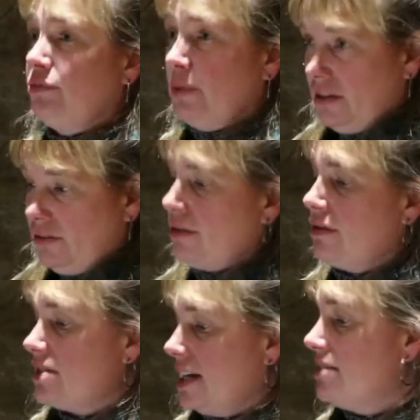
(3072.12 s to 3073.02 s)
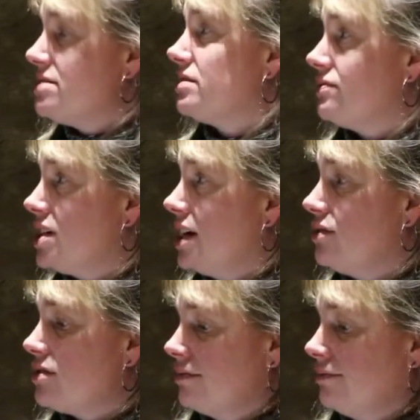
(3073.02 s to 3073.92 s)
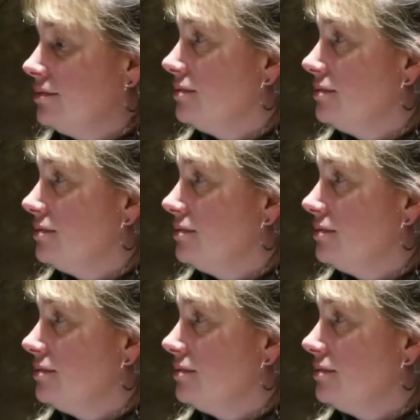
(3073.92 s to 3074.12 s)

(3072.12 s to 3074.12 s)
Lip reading: you've been through the stages of change.